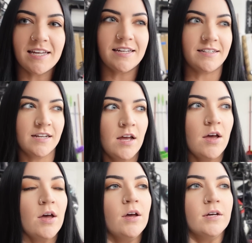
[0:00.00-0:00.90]
in
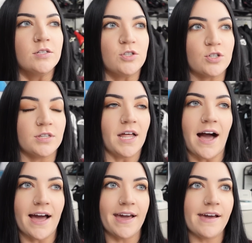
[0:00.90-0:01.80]

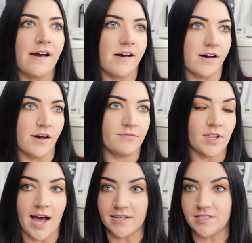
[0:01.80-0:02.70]
July of
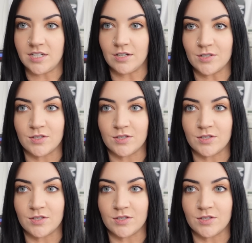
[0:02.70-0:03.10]
last year.